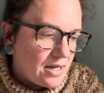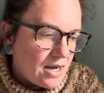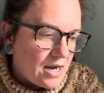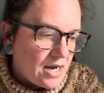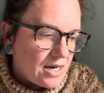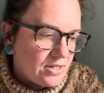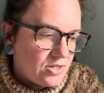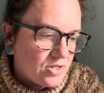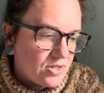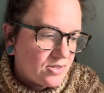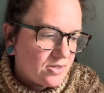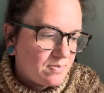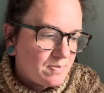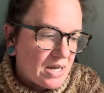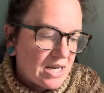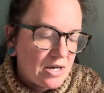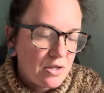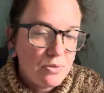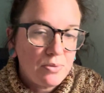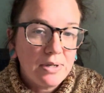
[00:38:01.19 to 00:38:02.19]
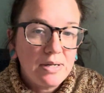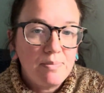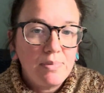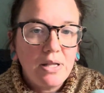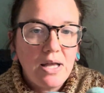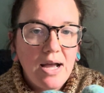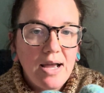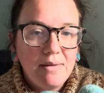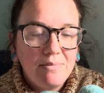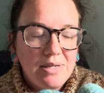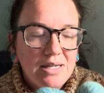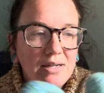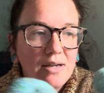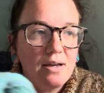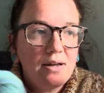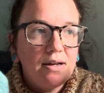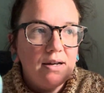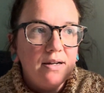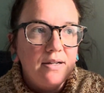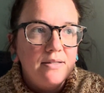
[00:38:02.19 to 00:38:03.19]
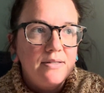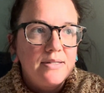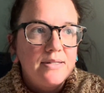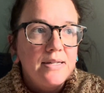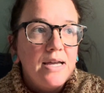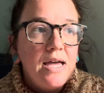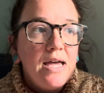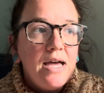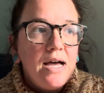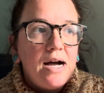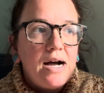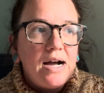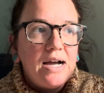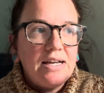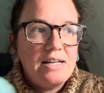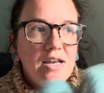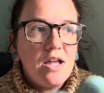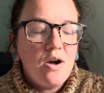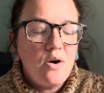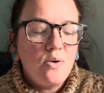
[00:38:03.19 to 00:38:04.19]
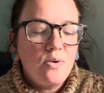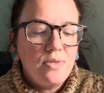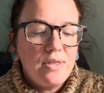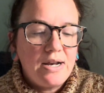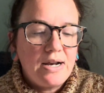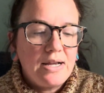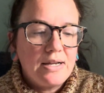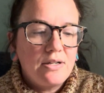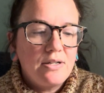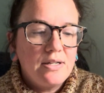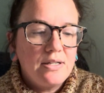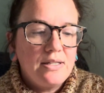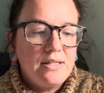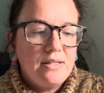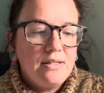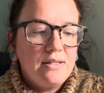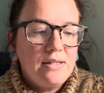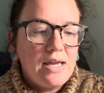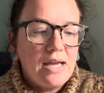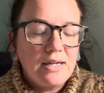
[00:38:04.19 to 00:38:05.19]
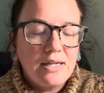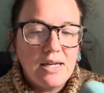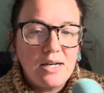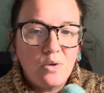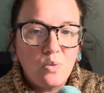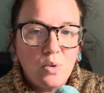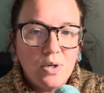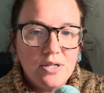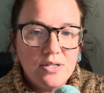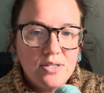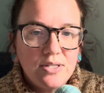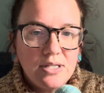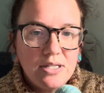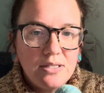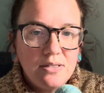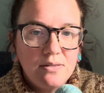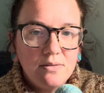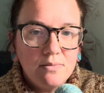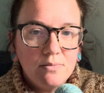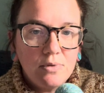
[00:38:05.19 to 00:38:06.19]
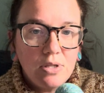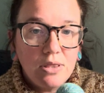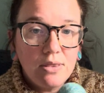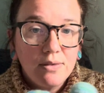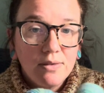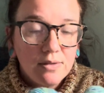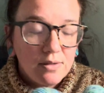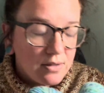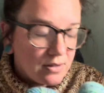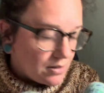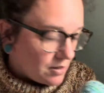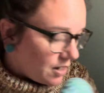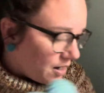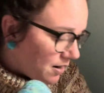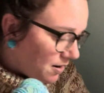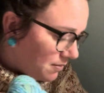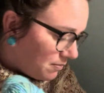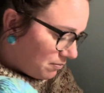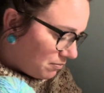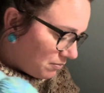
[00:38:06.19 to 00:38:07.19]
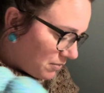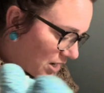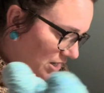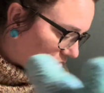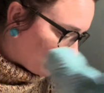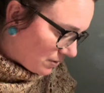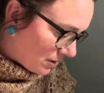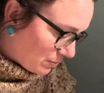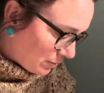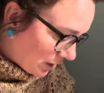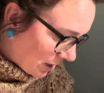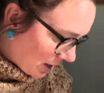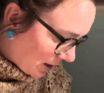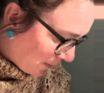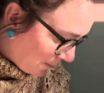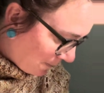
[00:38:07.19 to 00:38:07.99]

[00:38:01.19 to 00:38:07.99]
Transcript: I just made a 3-ply because I know that I can get a worsted with my 3-ply.